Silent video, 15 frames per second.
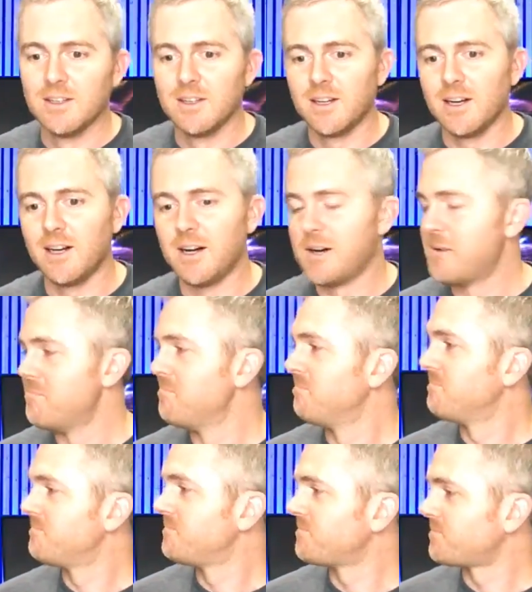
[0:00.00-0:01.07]
Um,
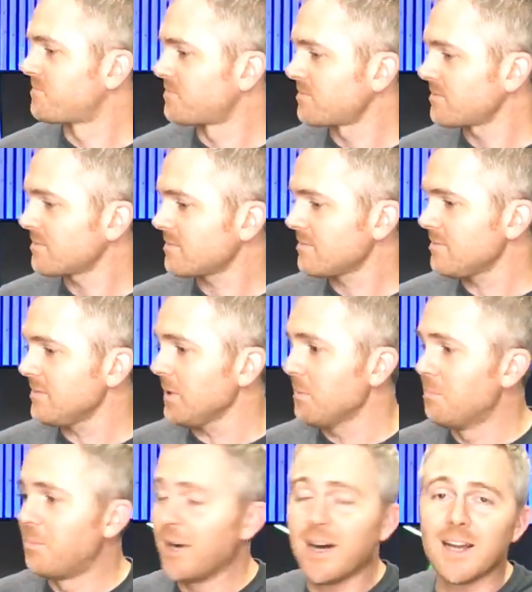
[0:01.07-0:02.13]

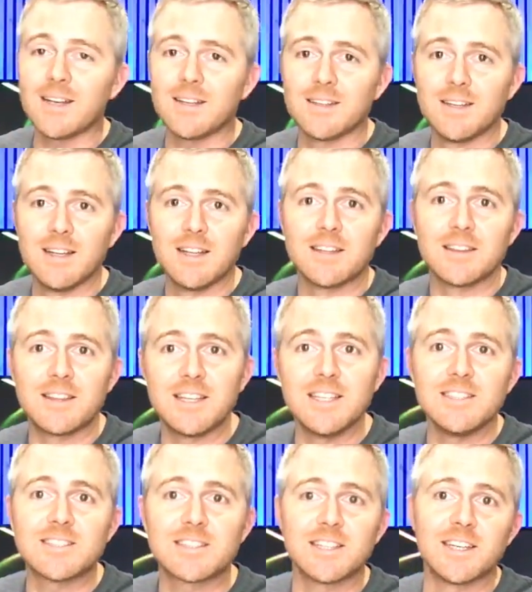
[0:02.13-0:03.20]
but
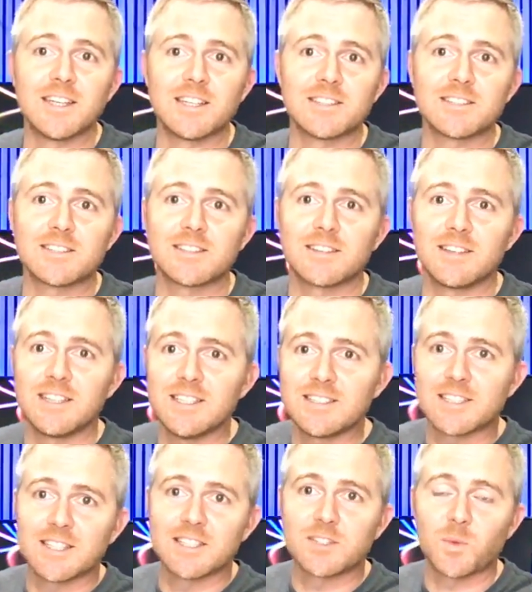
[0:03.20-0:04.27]
these things, these
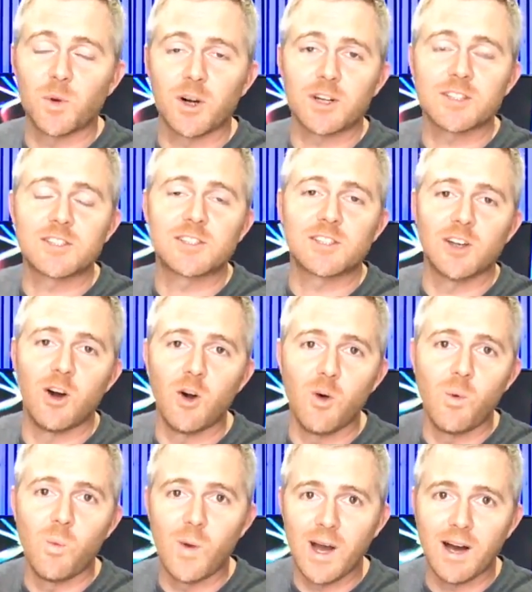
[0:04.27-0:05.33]
things worked so
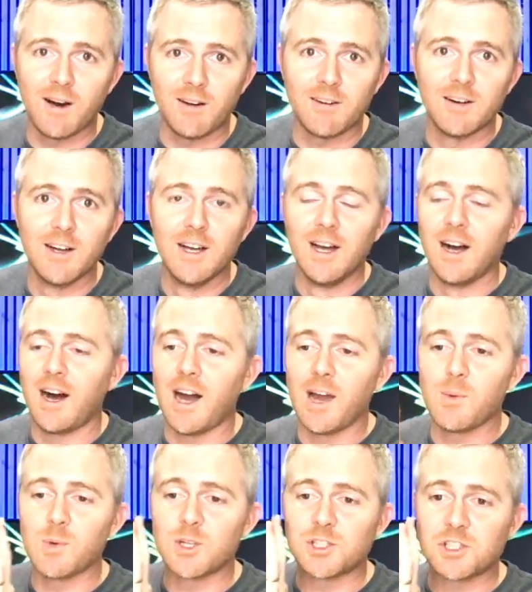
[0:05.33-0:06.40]
well. I
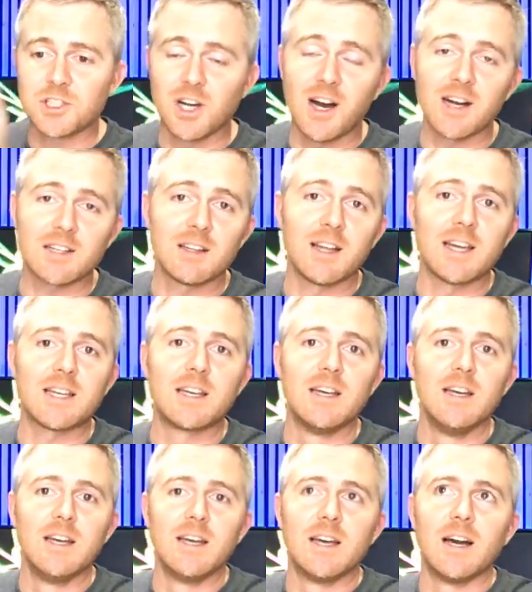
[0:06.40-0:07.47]
was shocked. Like,
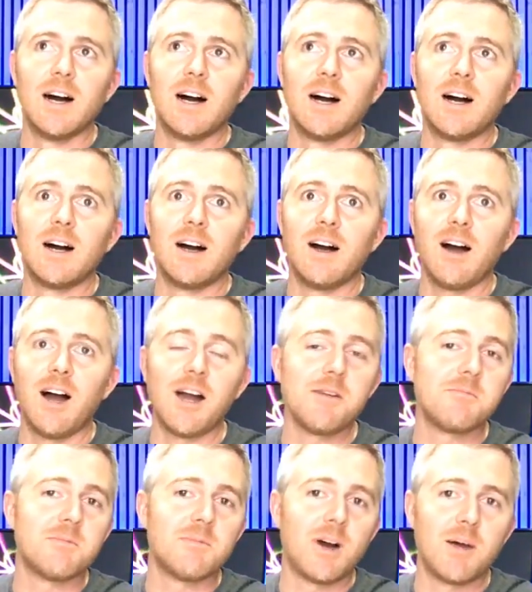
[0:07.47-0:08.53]
Uh,
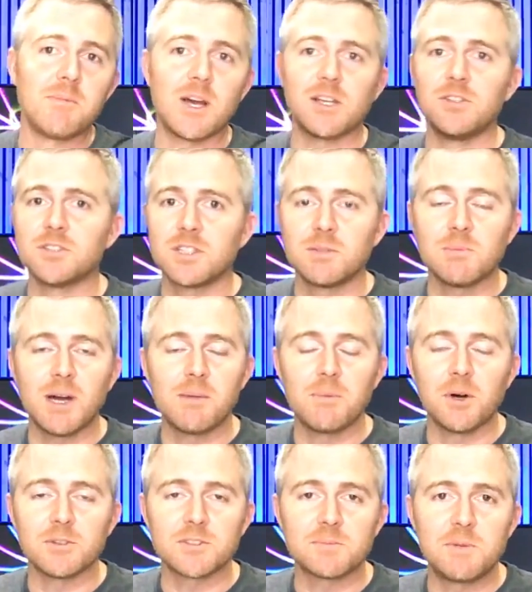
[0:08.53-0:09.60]
I'm, I'm not using my
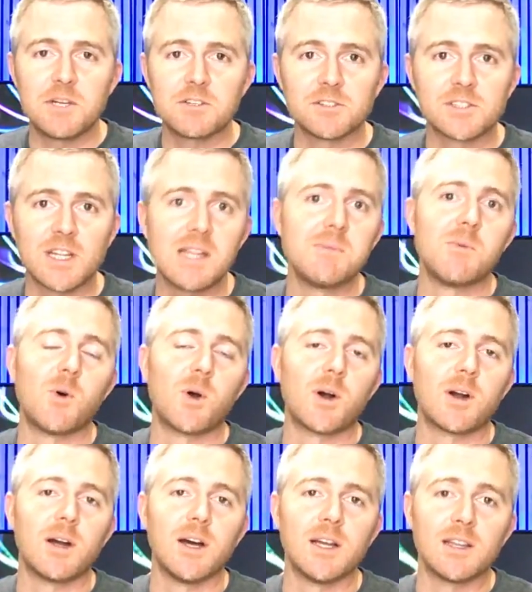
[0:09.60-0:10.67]
belt speakers
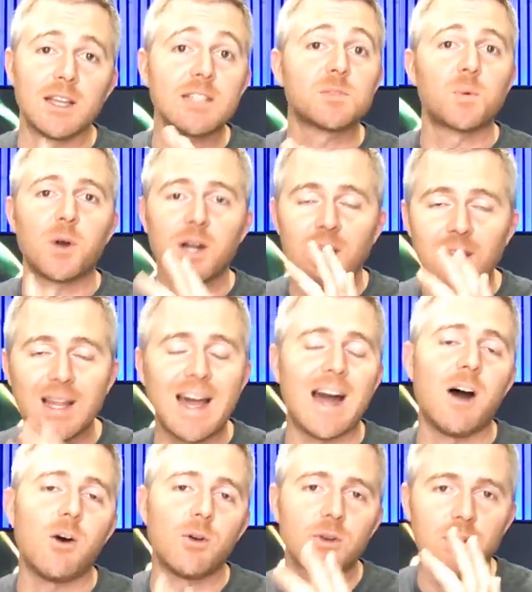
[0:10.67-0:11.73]
anymore. Unless we're in a
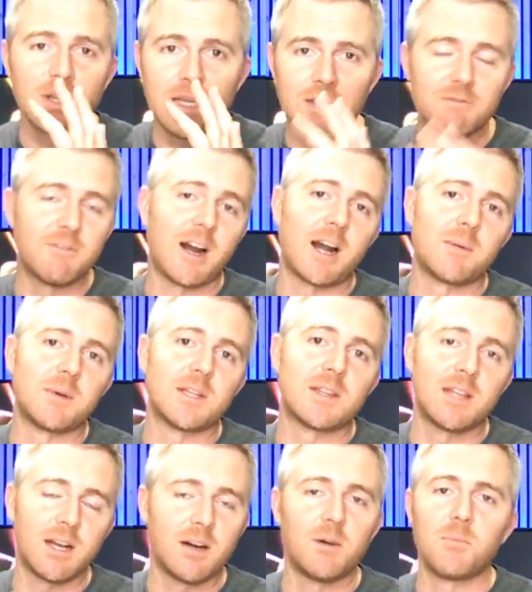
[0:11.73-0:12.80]
loud environment,
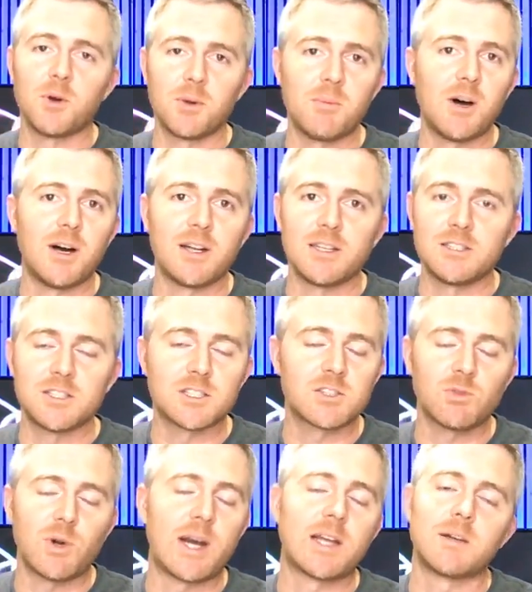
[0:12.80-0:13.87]
then I'll put them on and just
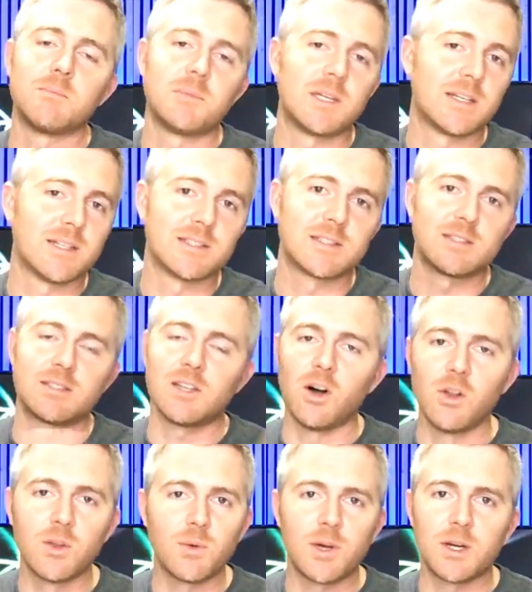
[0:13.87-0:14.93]
crank them, because it's the
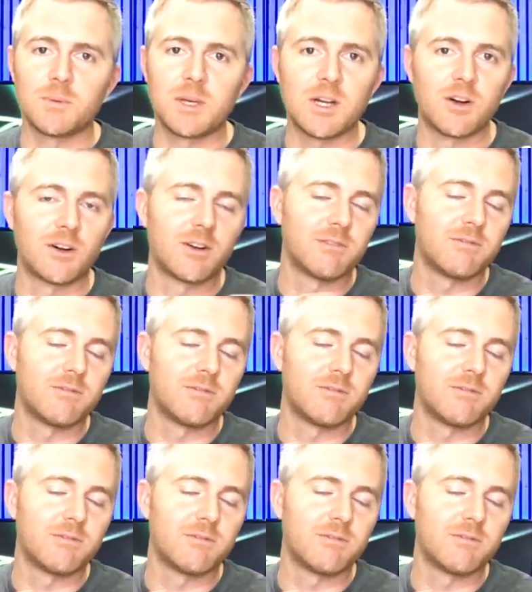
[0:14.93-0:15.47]
only way you'll be heard of